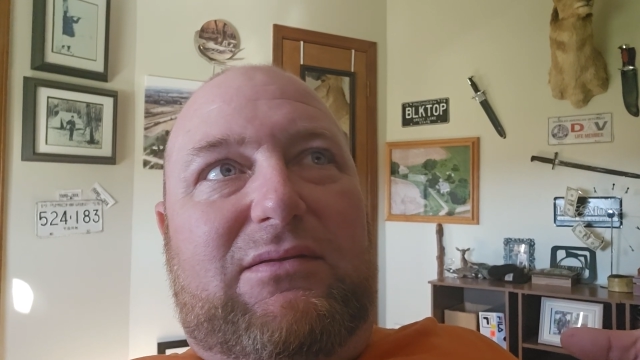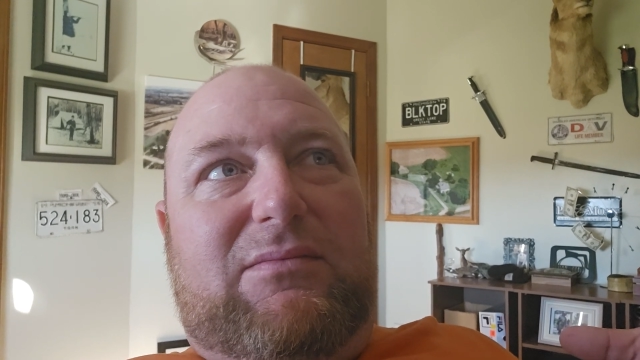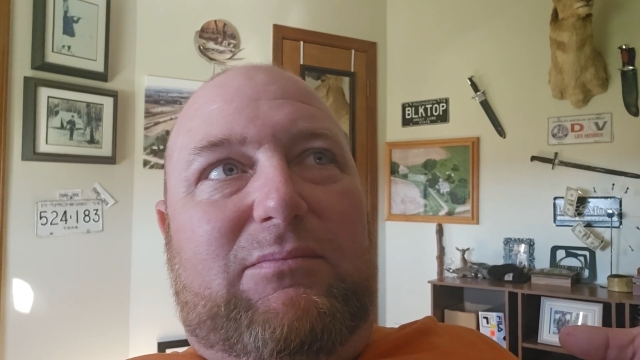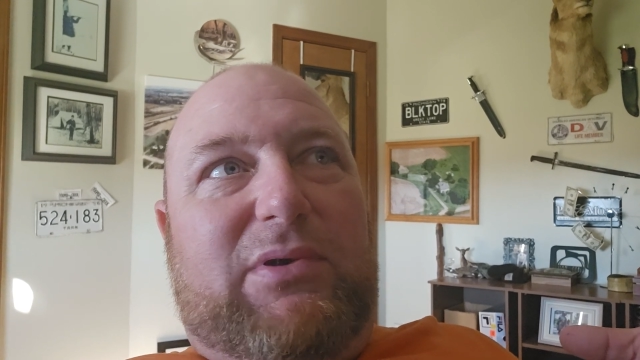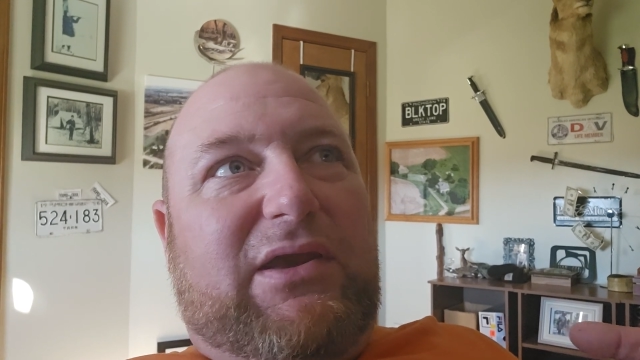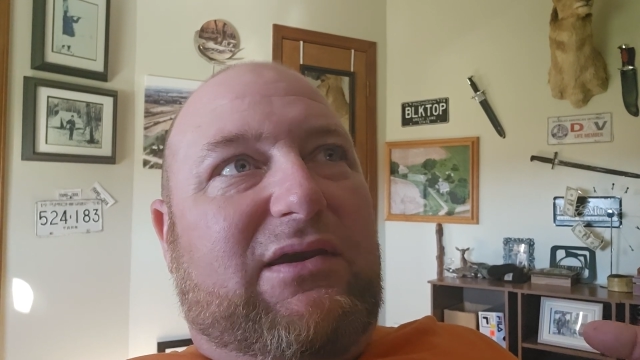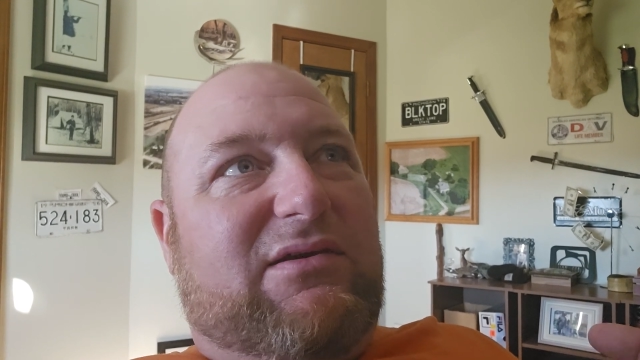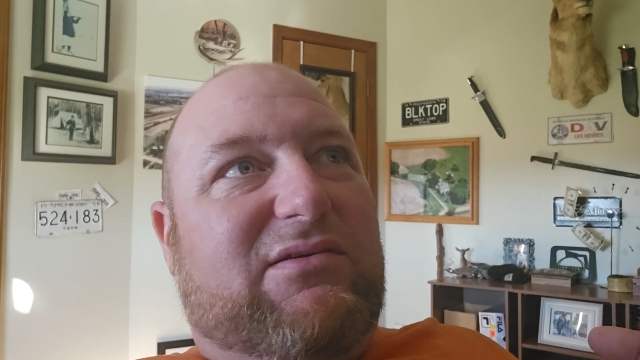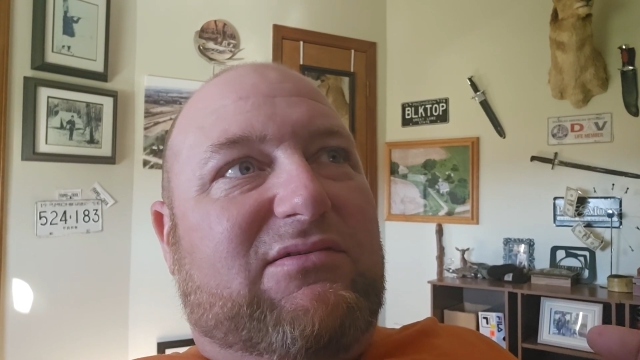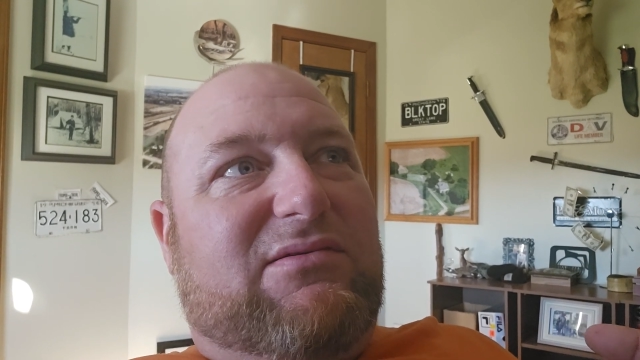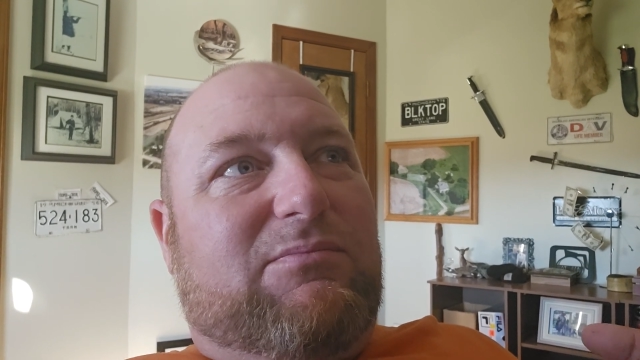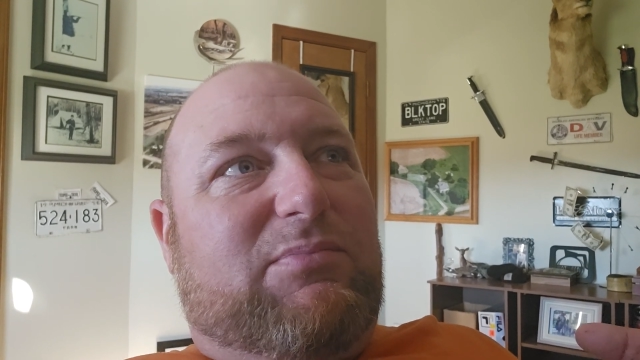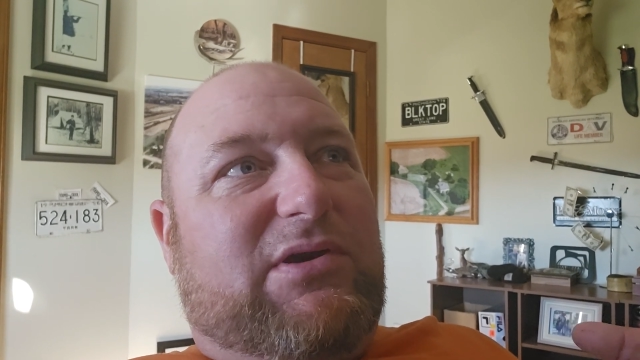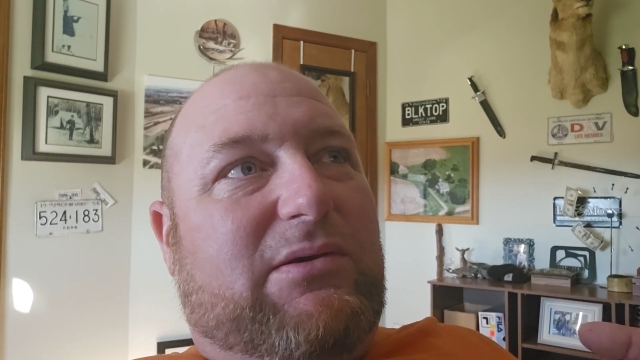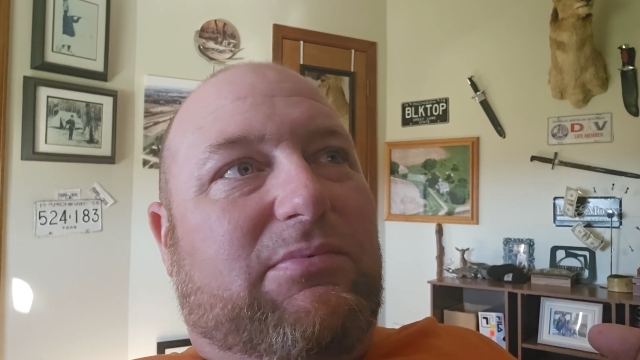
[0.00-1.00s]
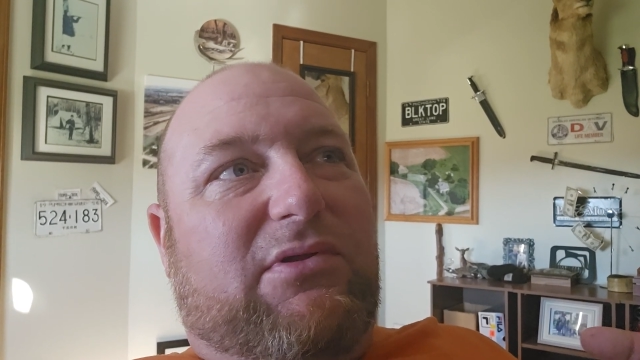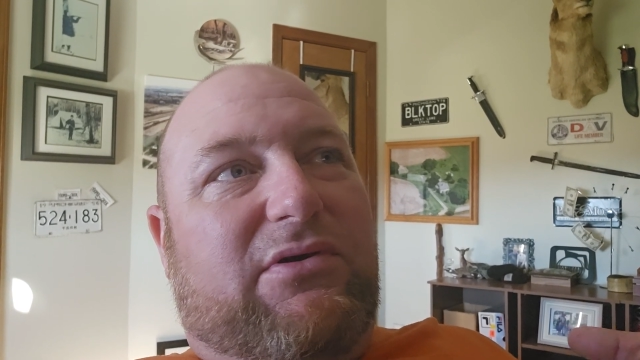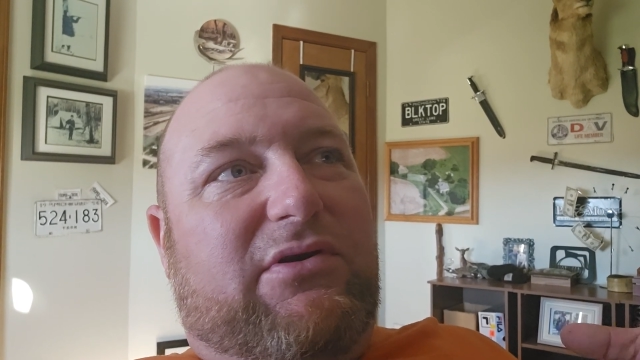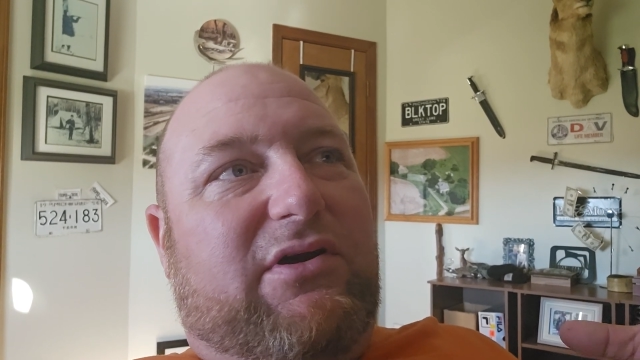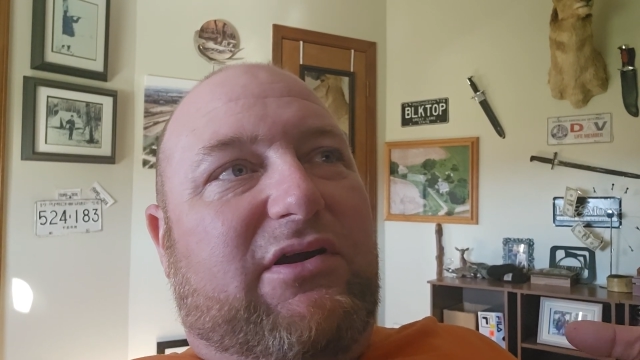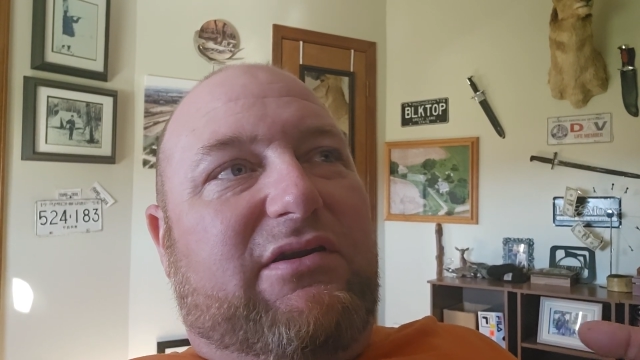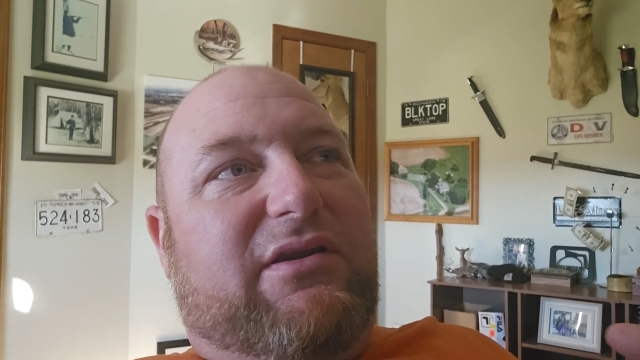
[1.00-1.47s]
bank people are
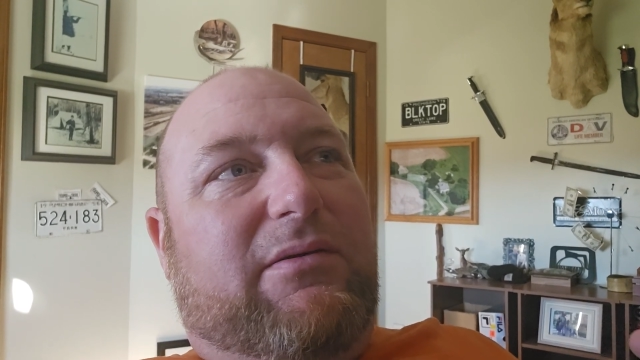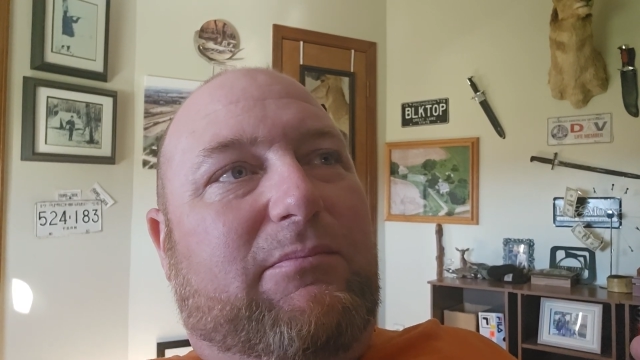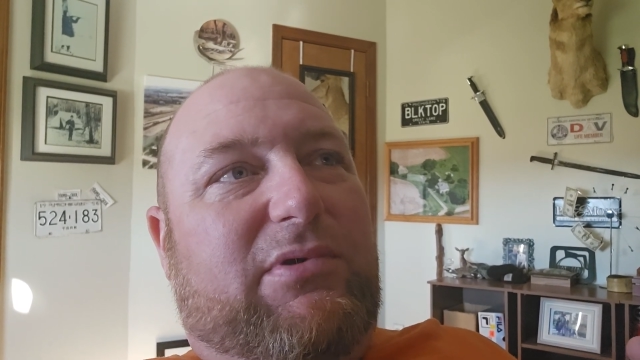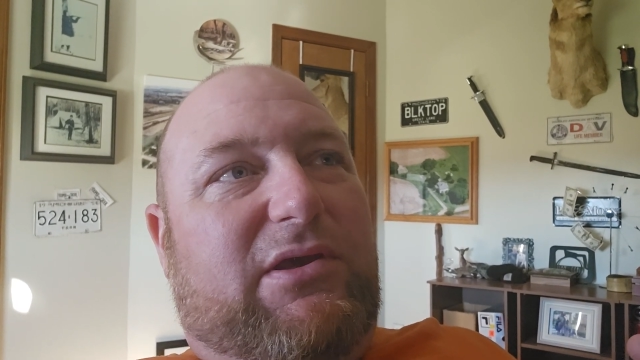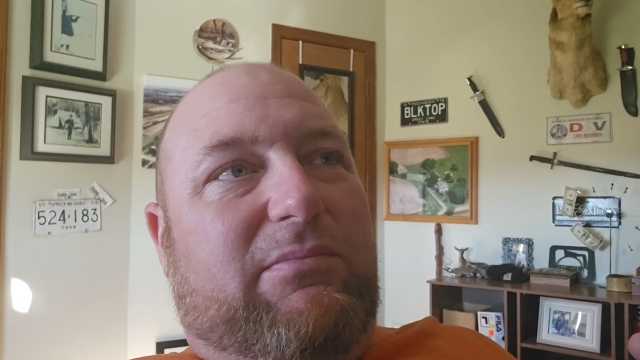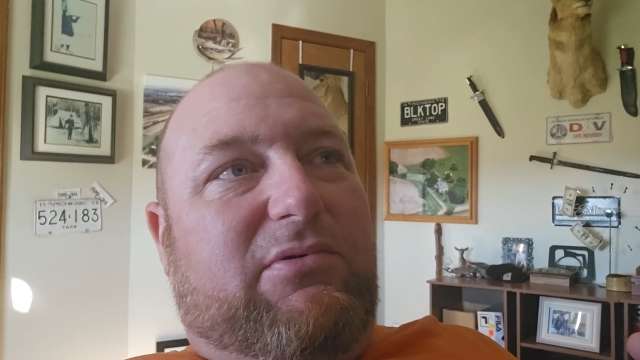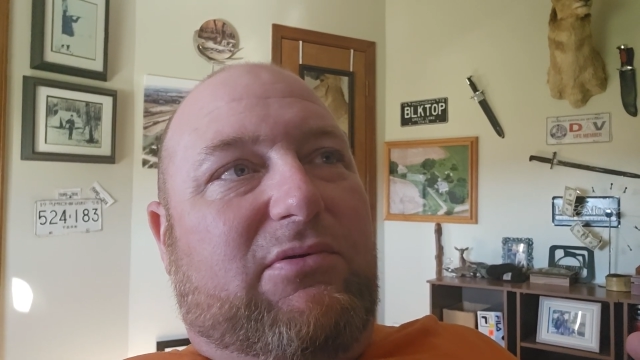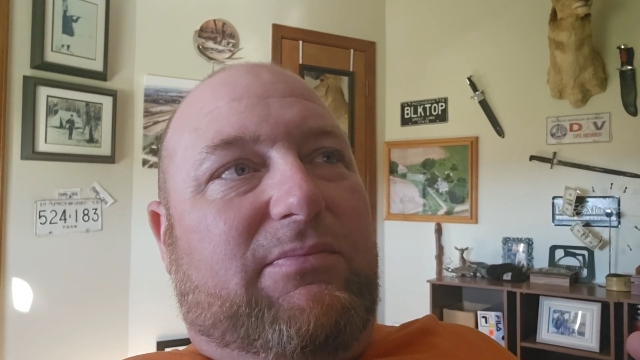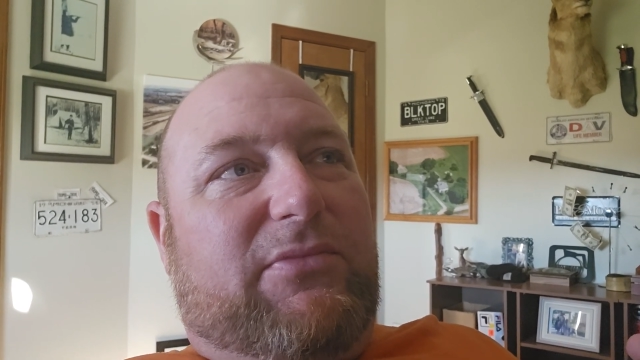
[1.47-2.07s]
not dumb people.